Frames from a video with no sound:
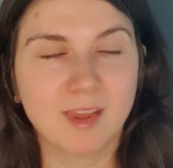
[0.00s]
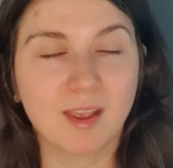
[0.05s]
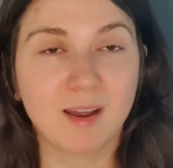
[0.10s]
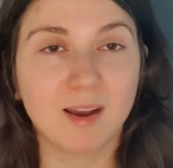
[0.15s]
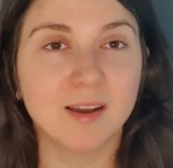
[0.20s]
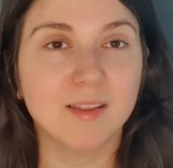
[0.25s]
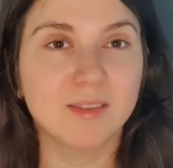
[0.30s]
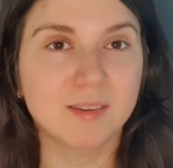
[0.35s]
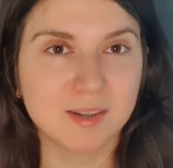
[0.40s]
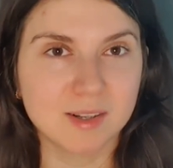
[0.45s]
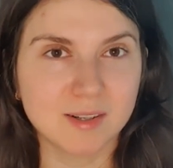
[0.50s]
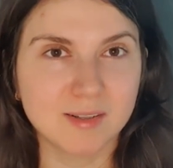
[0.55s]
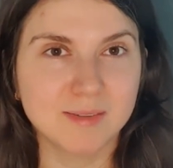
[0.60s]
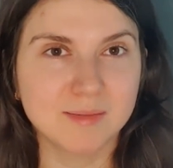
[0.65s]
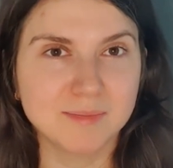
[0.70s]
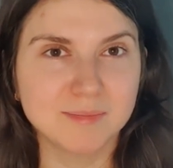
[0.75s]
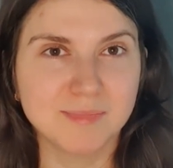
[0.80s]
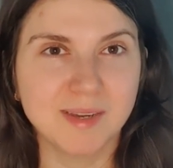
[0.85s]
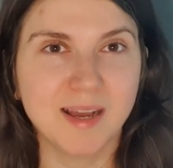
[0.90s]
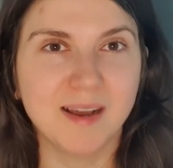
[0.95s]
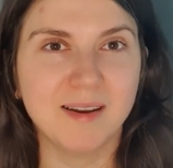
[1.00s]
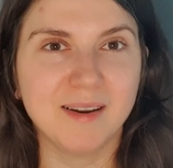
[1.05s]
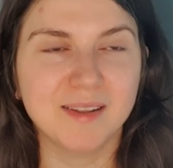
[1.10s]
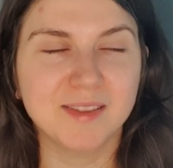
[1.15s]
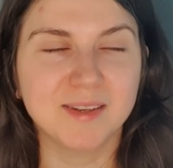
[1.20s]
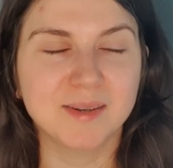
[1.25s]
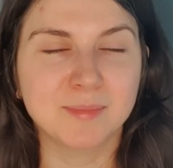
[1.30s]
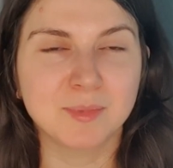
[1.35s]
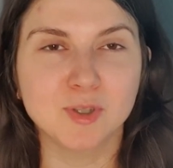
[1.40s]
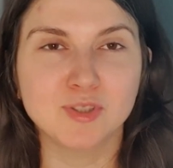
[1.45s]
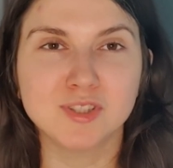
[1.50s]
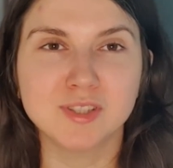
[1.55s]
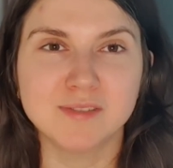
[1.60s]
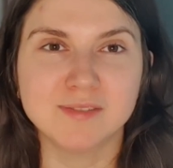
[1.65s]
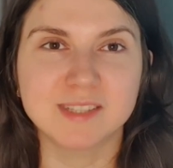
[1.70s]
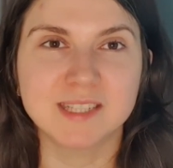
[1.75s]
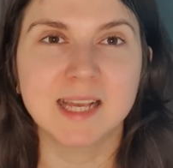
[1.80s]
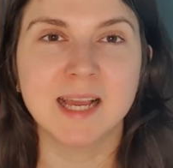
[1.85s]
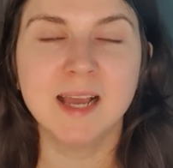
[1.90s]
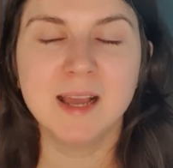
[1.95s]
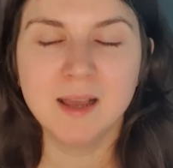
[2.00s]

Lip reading: other other motives.